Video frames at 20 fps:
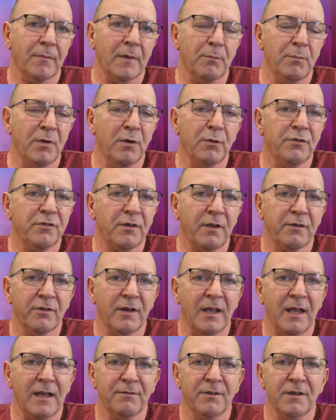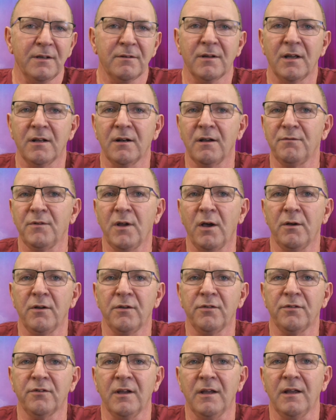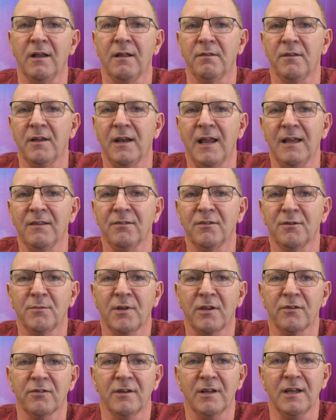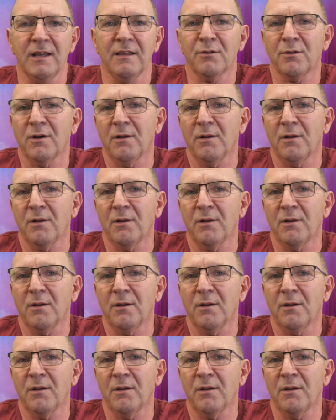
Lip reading: Muse doesn't have it, and I've noticed that Anthem doesn't either.